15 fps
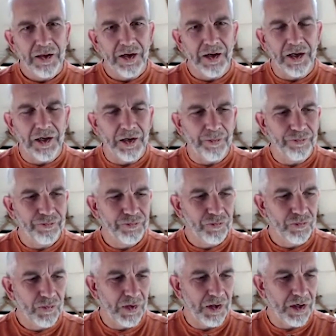And
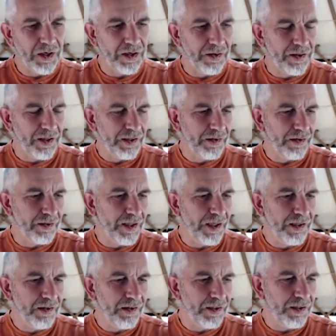I think
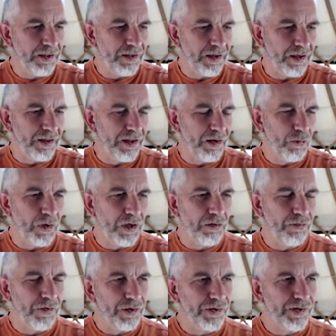I think one of the
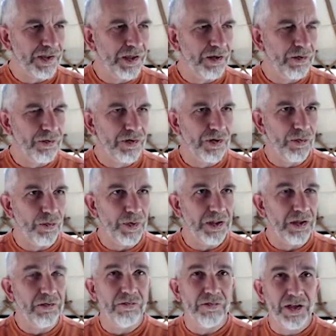real skills that we
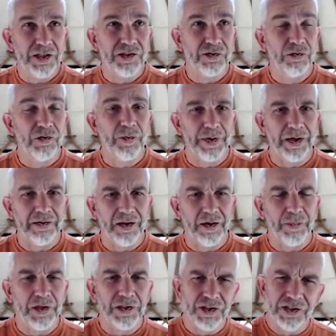don't really talk about that
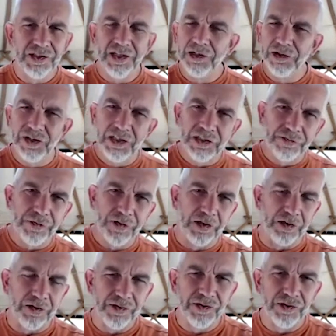much is that
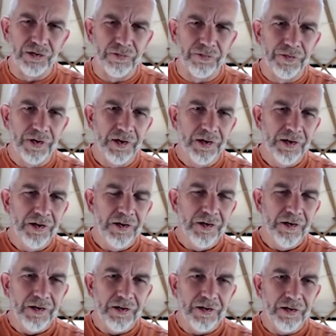transference of
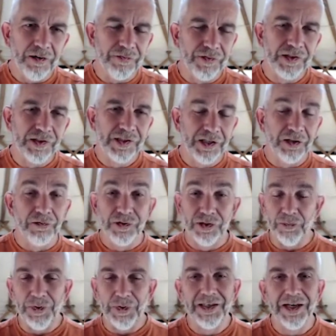the skills
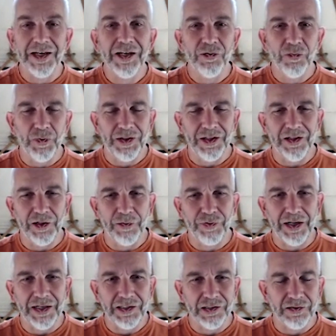that we gain within the
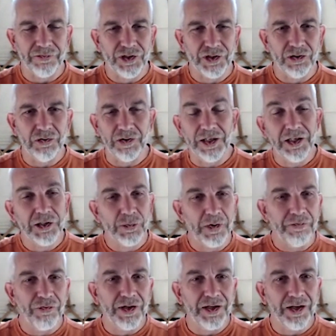practice of Qigong into
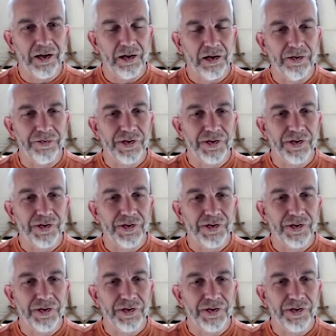everyday life.